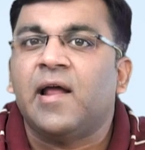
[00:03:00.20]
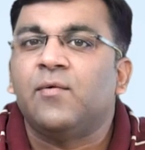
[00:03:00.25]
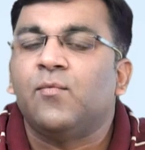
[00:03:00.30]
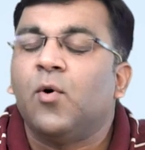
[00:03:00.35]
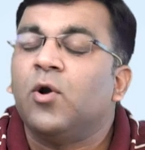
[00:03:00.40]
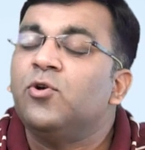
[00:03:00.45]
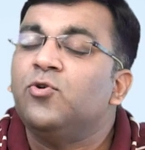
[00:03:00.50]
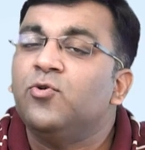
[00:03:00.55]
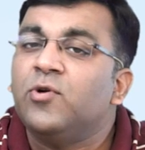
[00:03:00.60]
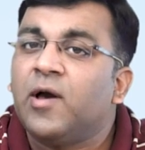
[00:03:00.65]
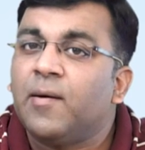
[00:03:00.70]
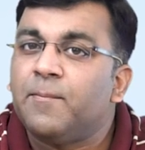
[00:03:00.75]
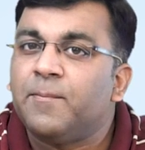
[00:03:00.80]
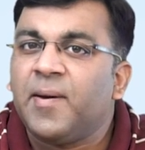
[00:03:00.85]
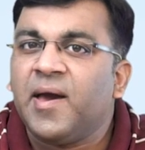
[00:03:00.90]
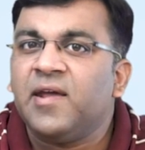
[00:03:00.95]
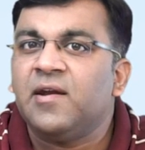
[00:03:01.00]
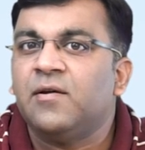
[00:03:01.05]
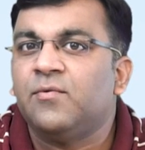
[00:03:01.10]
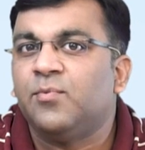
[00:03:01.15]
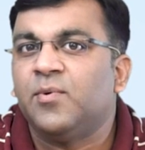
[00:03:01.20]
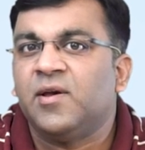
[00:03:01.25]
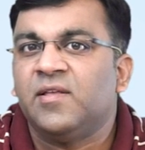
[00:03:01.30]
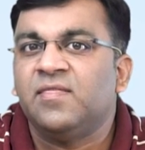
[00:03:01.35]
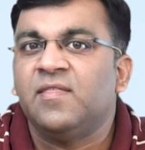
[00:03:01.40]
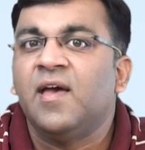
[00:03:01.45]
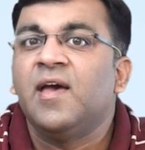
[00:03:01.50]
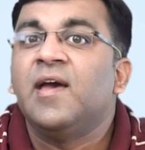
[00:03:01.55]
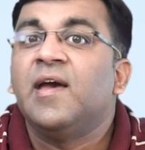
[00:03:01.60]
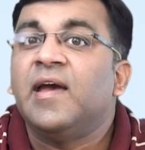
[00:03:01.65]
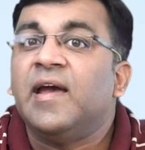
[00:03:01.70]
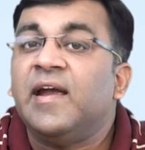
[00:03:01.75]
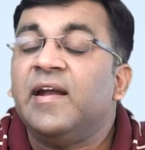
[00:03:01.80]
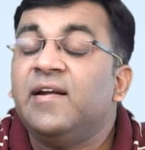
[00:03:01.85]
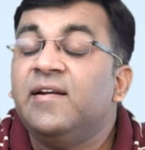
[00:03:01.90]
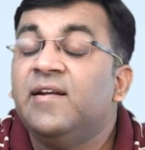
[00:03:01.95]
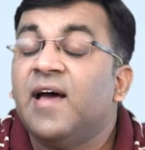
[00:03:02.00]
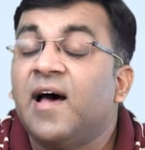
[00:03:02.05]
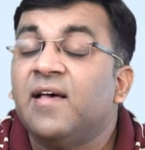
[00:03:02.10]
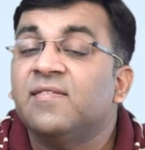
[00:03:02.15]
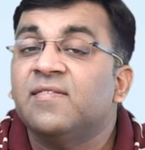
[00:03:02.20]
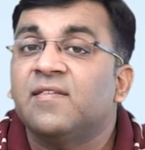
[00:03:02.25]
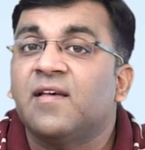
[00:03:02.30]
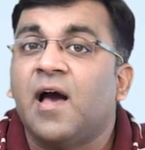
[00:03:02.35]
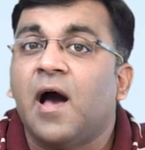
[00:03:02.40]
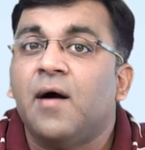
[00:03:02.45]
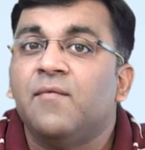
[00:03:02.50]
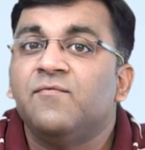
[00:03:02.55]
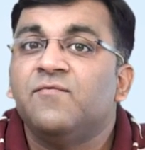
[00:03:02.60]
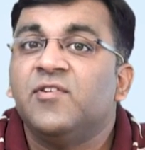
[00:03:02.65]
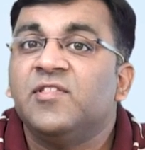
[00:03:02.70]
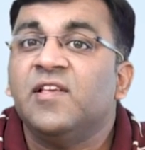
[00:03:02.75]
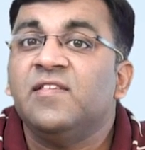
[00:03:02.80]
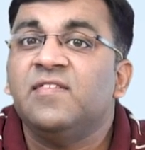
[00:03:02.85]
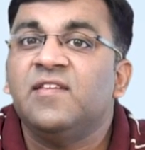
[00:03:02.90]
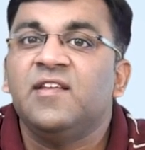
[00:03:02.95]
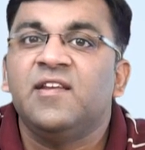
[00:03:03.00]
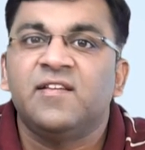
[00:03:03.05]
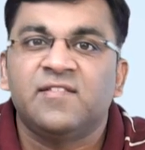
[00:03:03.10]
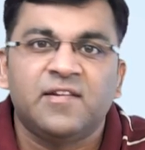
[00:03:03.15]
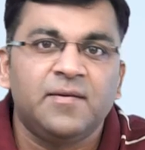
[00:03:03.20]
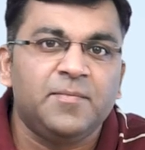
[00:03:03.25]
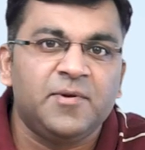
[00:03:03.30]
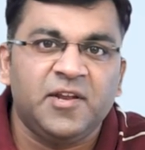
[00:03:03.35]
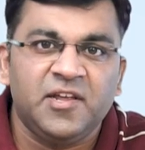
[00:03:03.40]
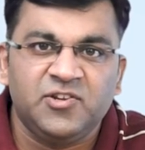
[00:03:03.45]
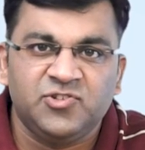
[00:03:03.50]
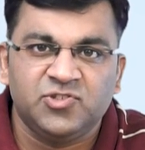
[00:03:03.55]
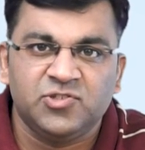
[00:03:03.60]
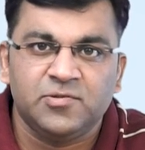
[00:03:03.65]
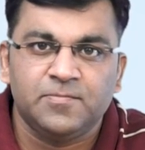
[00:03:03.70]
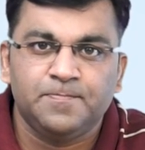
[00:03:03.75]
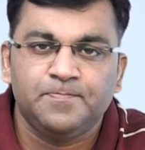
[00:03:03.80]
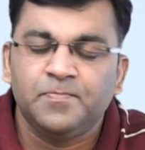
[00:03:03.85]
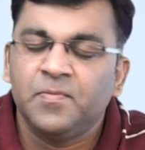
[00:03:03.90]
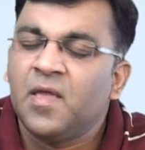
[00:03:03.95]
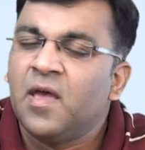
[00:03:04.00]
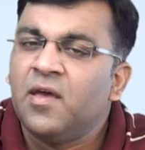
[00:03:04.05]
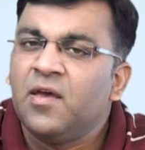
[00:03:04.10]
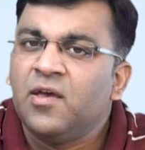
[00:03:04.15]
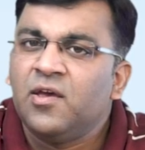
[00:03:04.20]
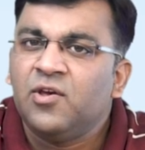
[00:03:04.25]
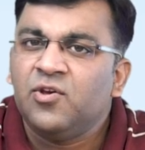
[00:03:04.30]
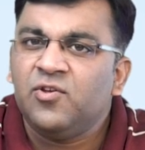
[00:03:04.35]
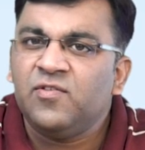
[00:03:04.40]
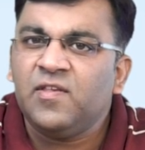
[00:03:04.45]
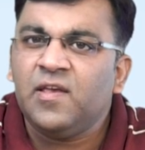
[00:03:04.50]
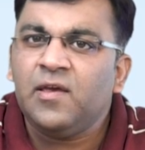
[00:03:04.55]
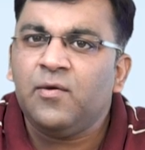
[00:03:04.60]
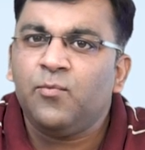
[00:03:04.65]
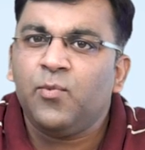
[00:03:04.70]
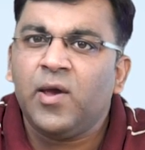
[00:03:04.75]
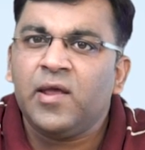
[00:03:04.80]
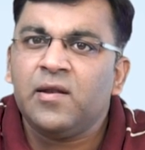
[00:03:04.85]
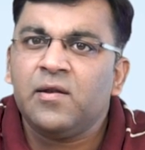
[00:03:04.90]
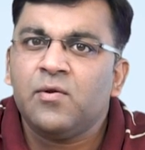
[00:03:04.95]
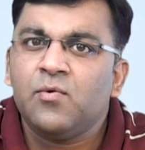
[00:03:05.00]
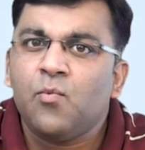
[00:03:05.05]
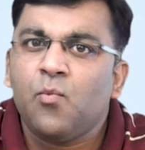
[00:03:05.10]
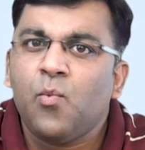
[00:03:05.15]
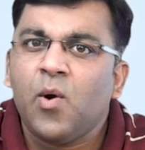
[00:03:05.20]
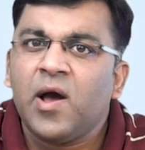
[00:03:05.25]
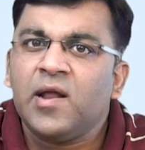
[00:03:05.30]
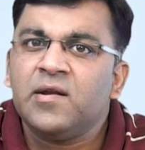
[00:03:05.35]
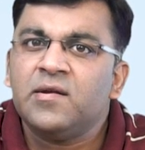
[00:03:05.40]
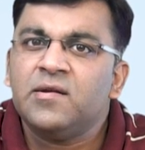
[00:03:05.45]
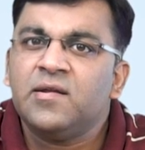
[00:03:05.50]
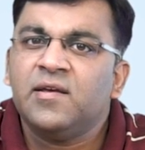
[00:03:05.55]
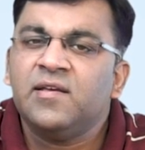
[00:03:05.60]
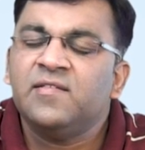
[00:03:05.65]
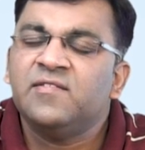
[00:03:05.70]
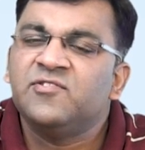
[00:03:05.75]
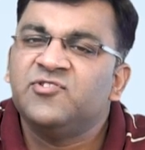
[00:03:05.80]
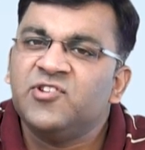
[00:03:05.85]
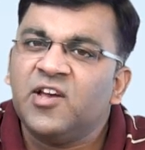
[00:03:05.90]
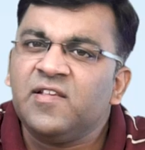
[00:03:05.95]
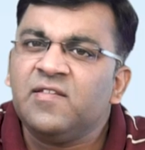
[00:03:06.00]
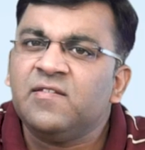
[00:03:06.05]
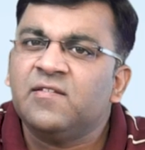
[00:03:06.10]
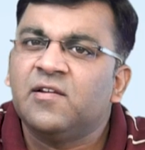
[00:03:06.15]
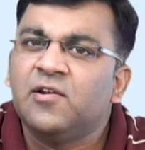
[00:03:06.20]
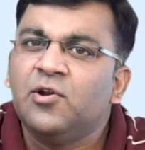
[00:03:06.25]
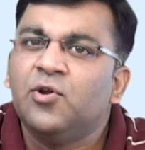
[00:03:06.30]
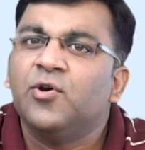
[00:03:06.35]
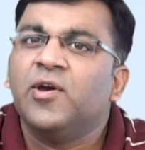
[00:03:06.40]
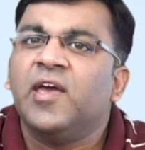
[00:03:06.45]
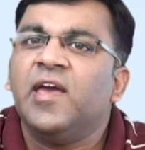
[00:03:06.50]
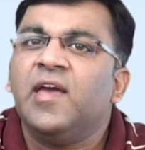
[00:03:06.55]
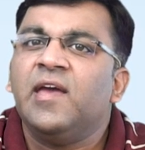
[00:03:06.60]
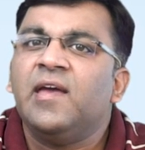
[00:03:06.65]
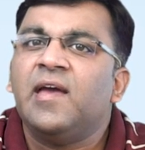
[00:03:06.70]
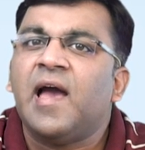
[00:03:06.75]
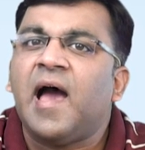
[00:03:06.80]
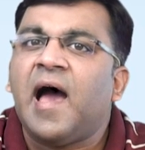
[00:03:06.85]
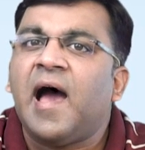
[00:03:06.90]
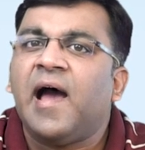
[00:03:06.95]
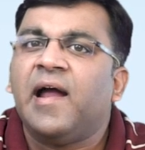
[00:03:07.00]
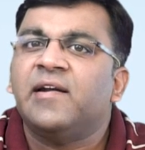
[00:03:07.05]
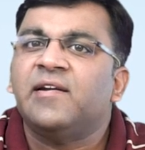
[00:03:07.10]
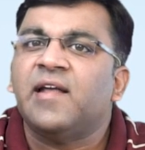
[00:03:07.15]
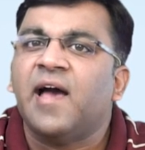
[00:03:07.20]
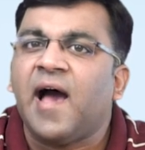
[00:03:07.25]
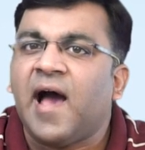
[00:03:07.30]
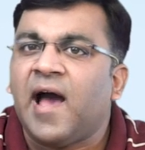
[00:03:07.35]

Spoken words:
and what to compare it with, it does come with a serious limitation. You see, when one is just looking at